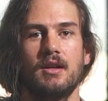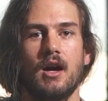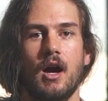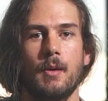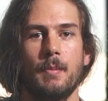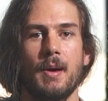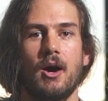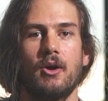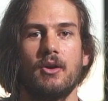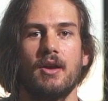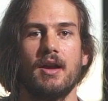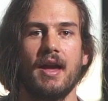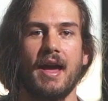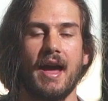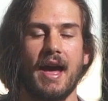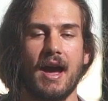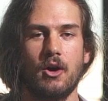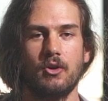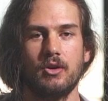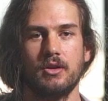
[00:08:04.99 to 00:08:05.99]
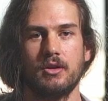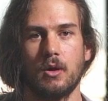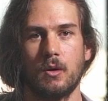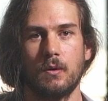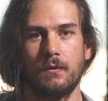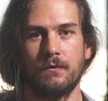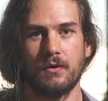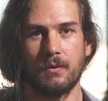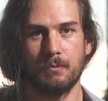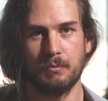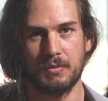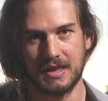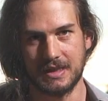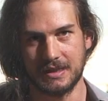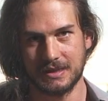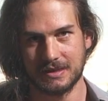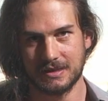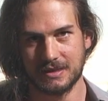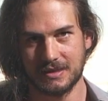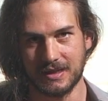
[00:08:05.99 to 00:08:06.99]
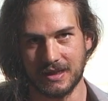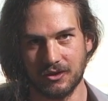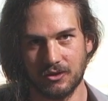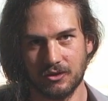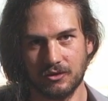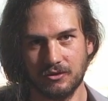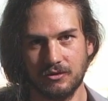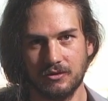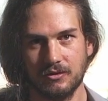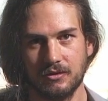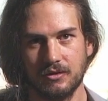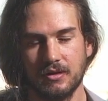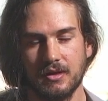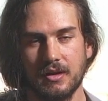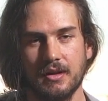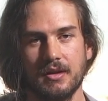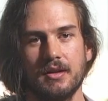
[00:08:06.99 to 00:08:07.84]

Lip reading: about how to go from being single